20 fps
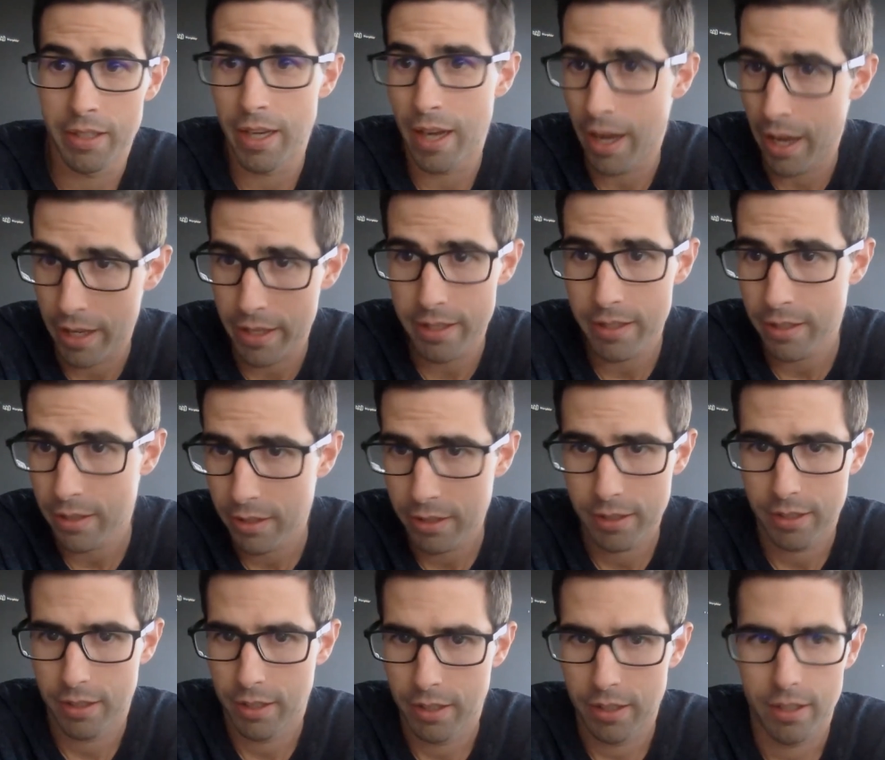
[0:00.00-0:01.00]
does.
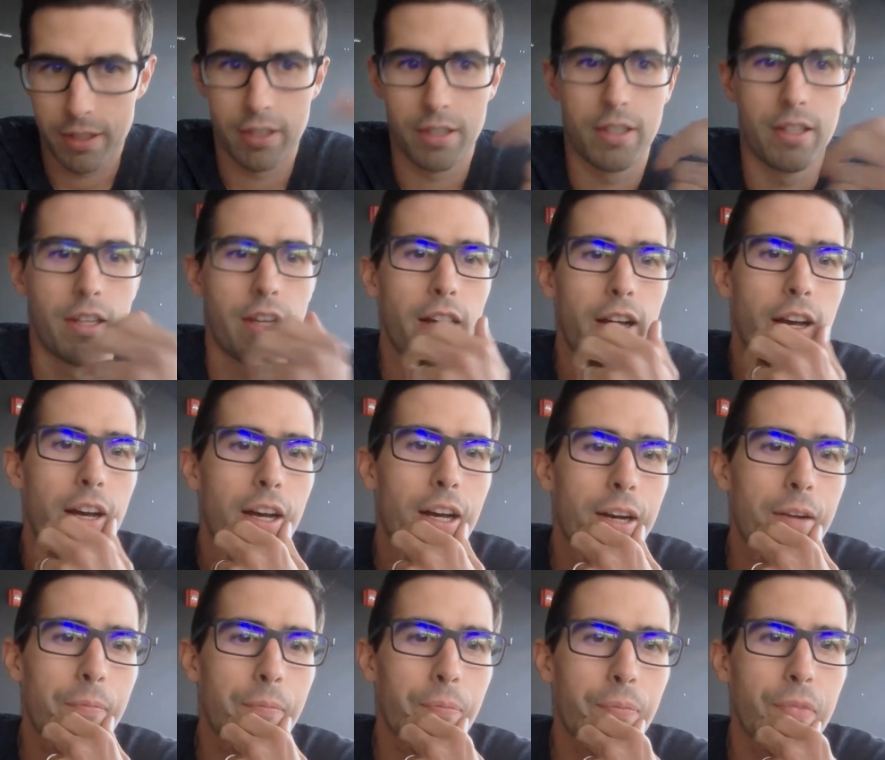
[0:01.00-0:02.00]

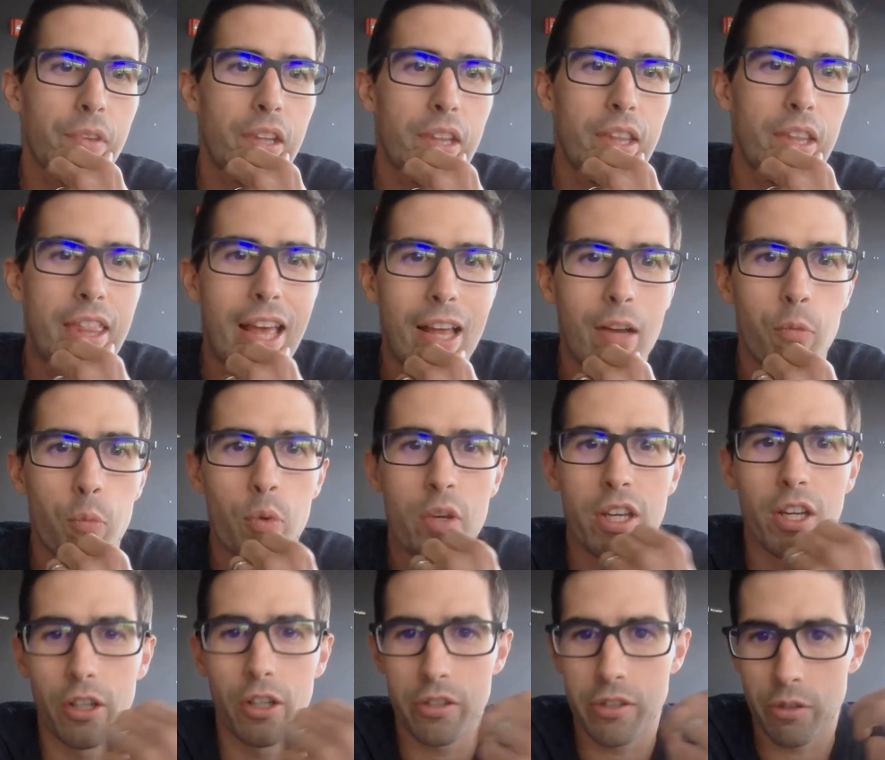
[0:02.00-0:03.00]
Then
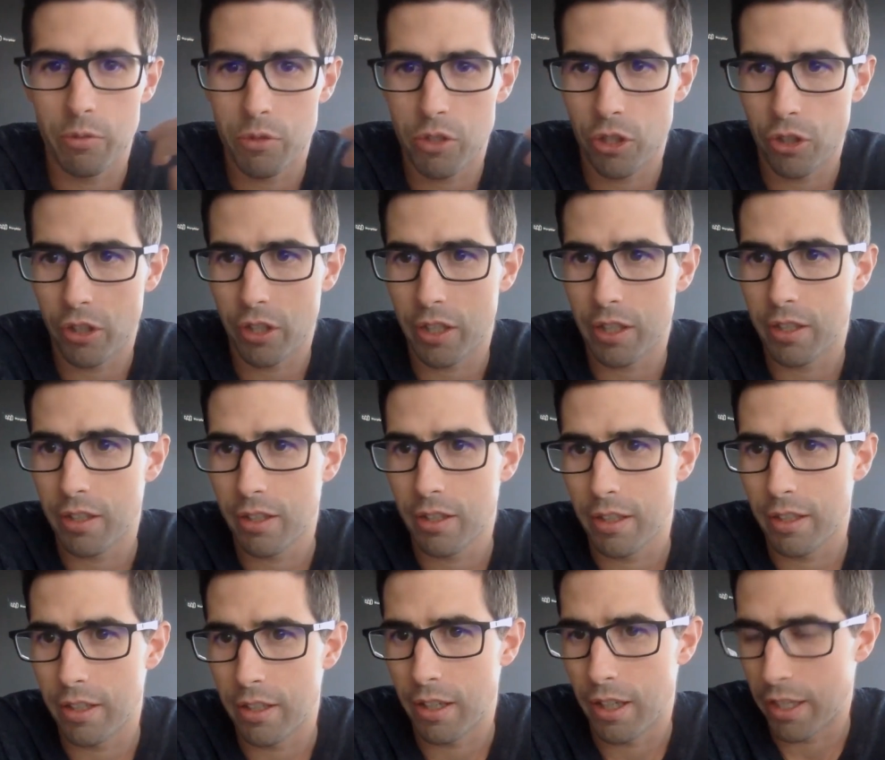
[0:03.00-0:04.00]
we also took
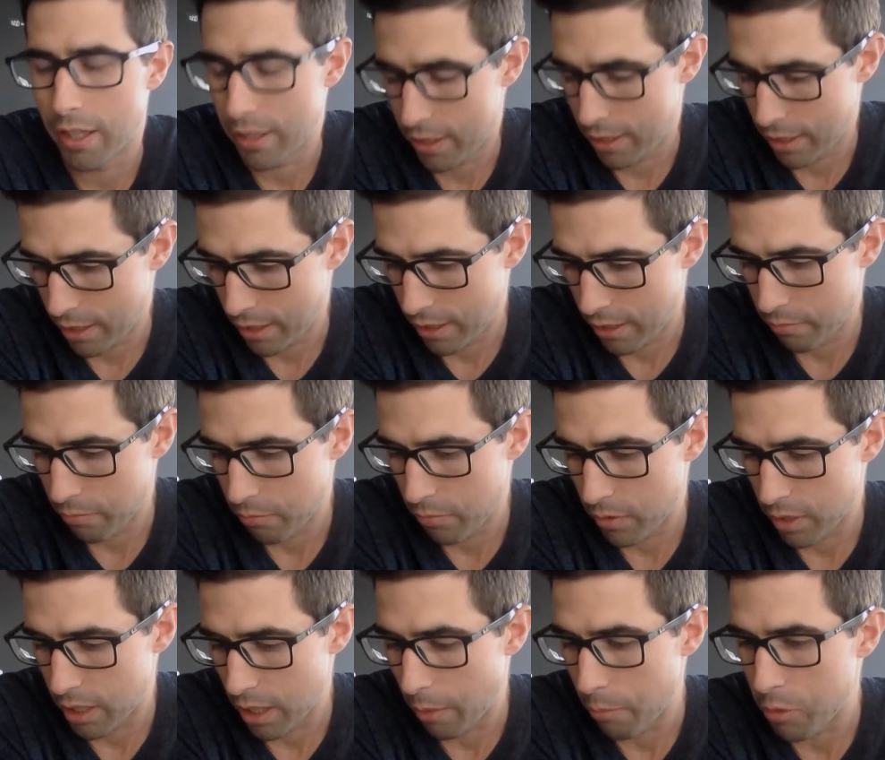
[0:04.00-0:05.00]

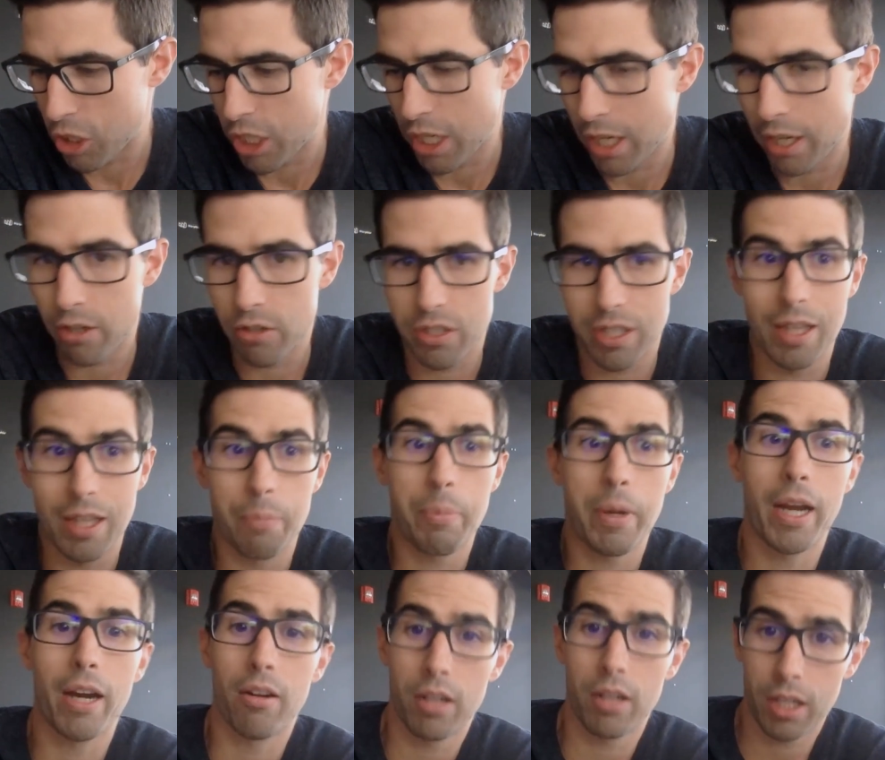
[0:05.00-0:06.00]
some shares in the
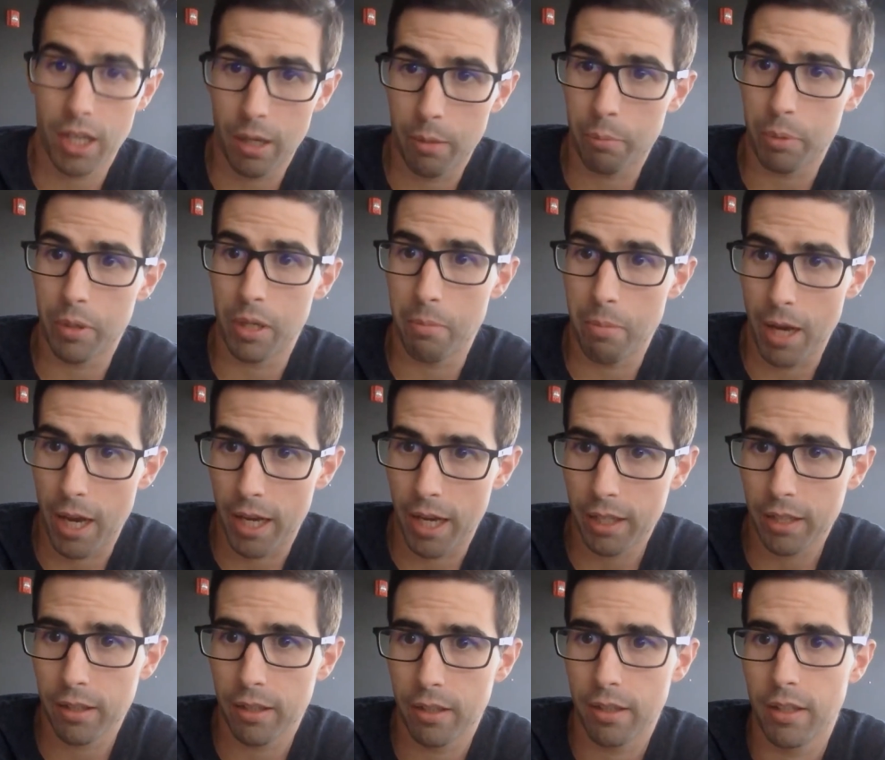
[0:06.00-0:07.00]
parent company
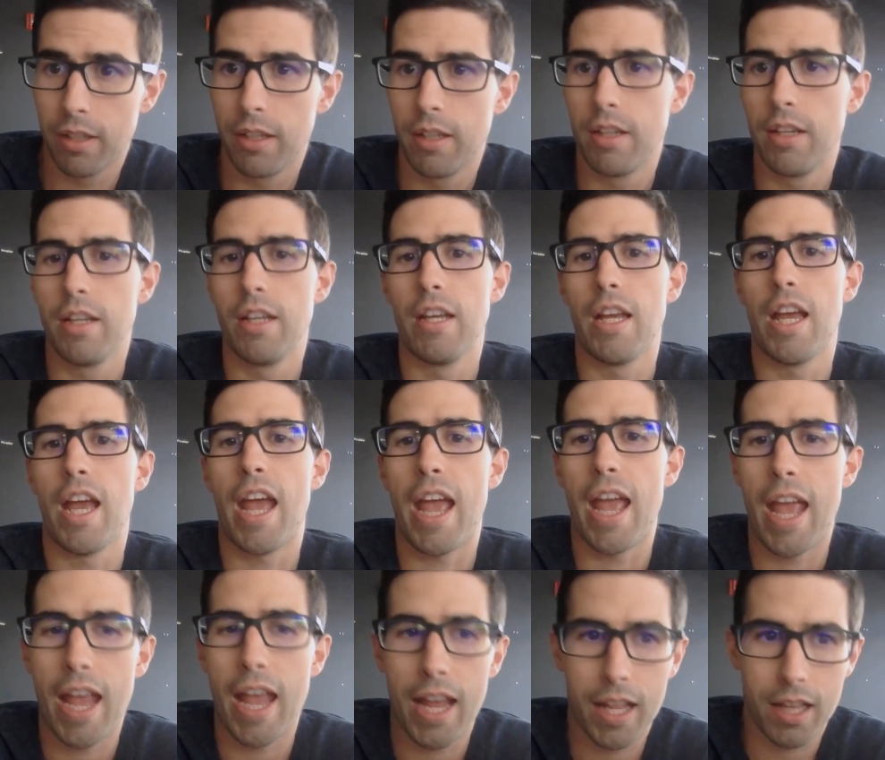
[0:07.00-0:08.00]
back.
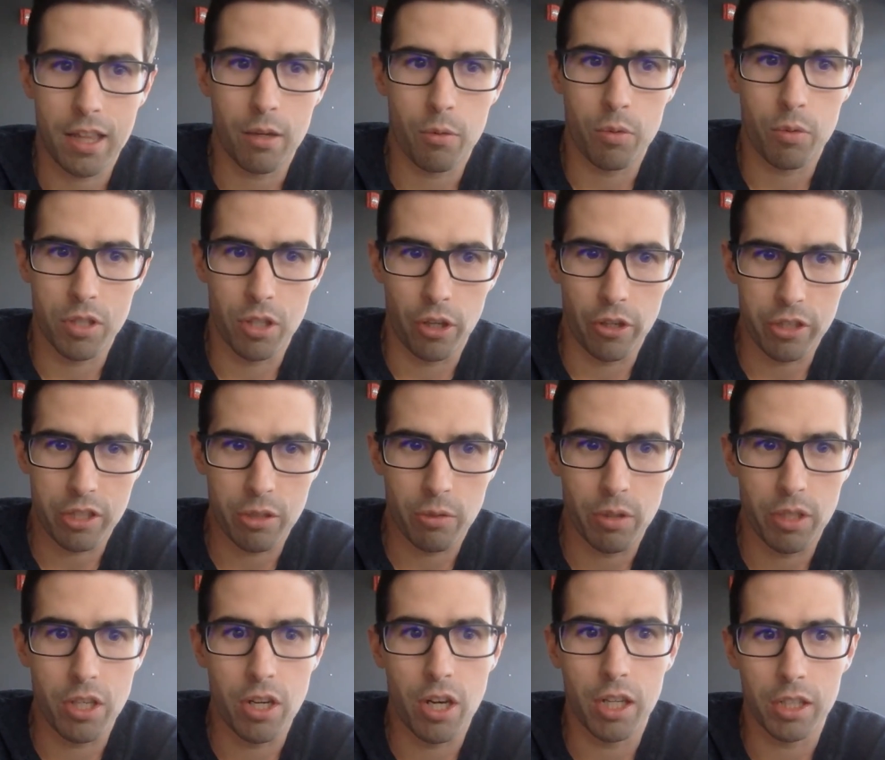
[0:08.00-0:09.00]
And there was
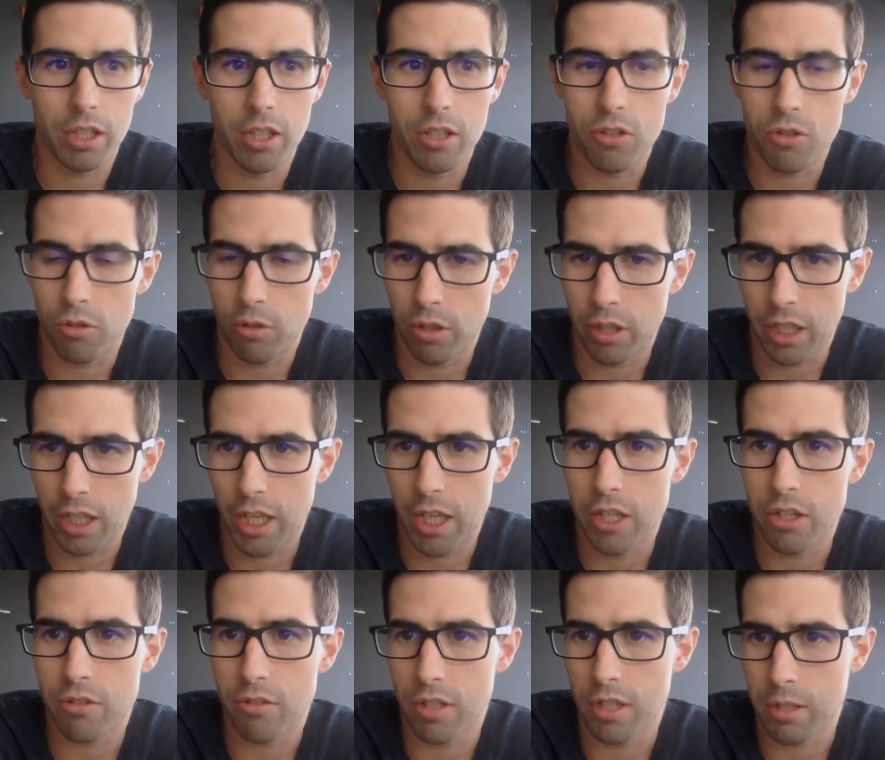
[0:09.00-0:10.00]
also a non-controlling
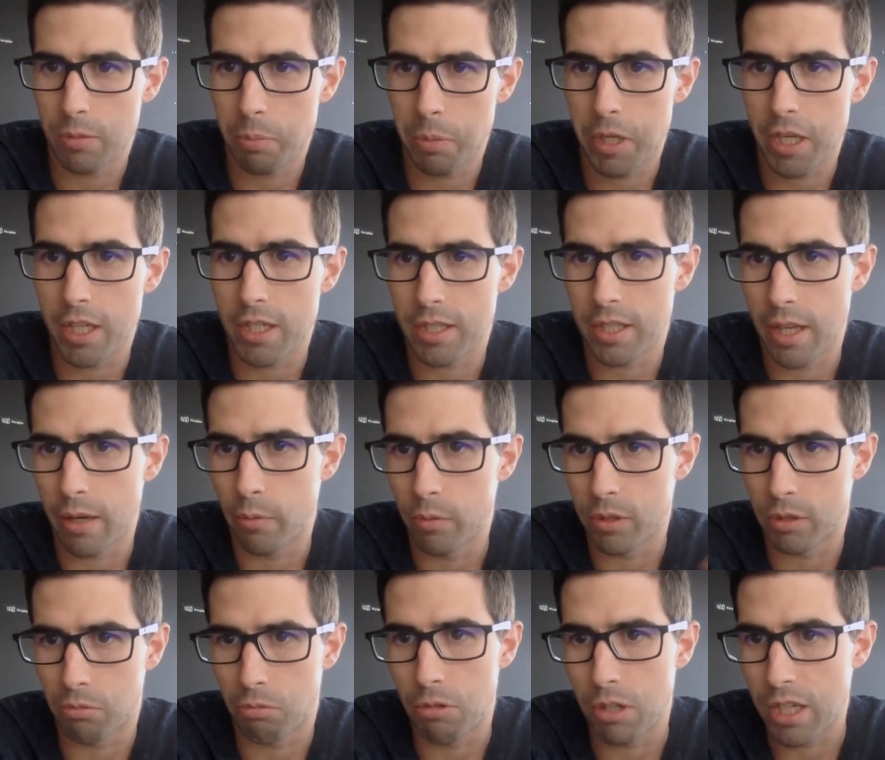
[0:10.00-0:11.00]
interest piece that
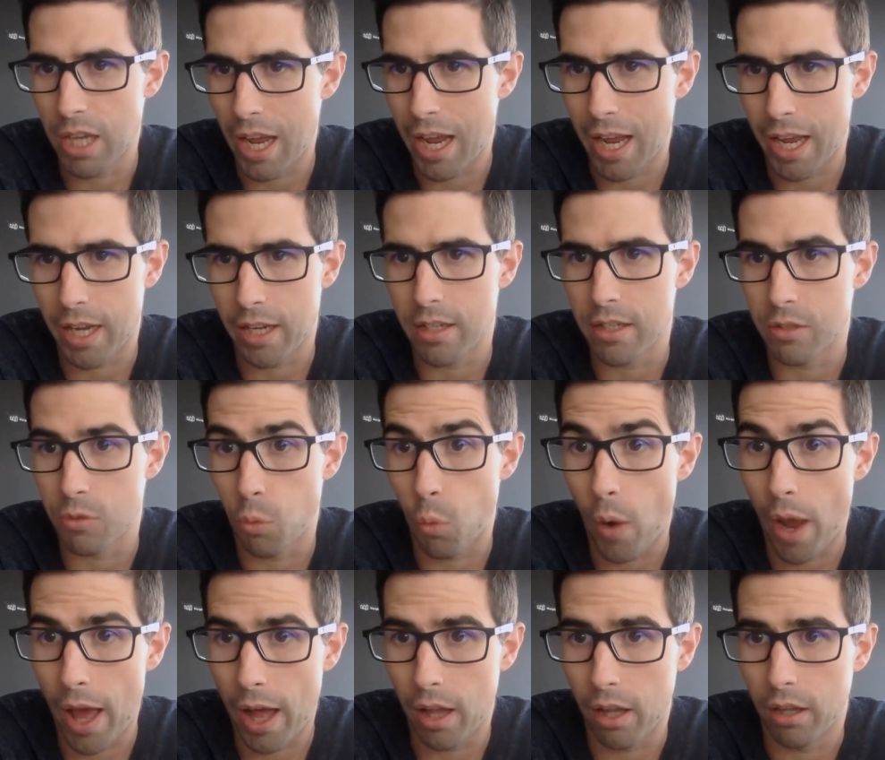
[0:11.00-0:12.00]
was retained as
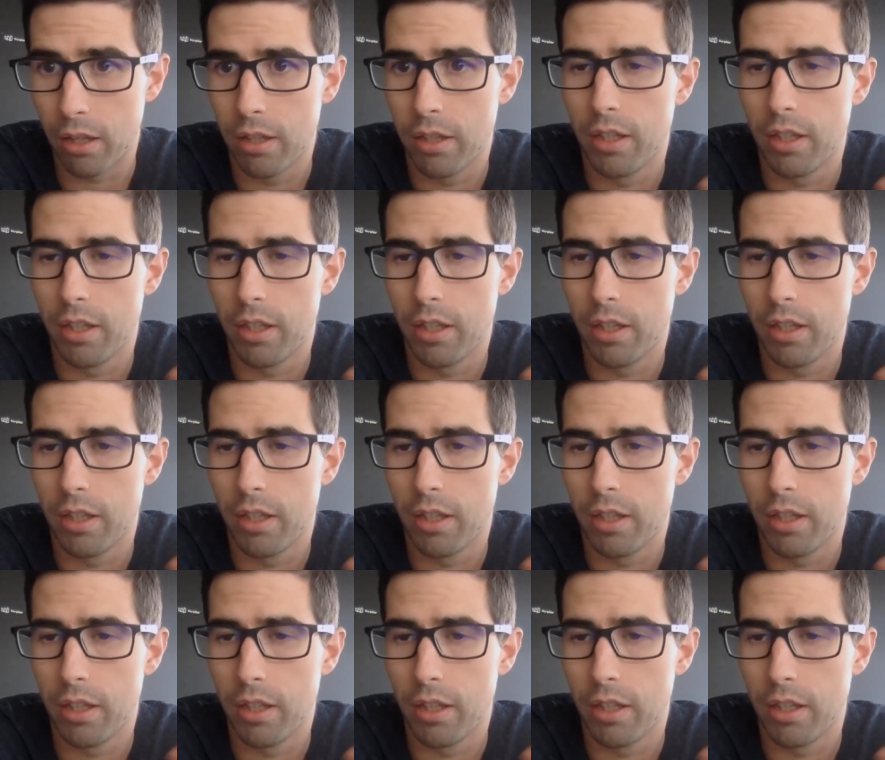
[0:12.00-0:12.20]
well.